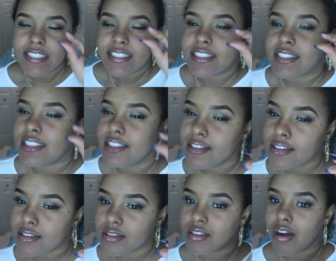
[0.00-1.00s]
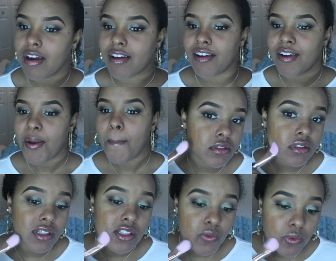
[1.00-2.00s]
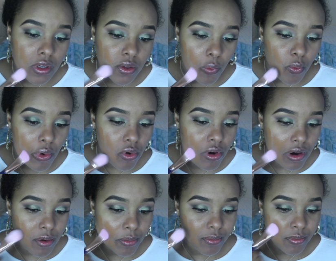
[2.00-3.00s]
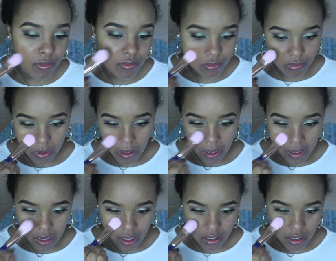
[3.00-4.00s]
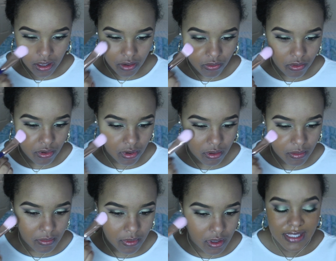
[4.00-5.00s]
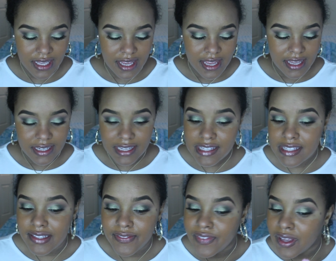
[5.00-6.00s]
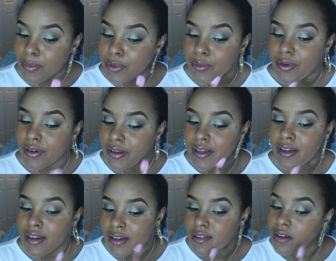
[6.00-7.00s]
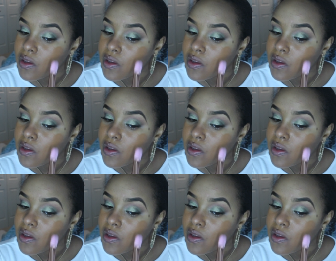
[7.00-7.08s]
It's a little darker. It's really warm. And I like warm. This is February now.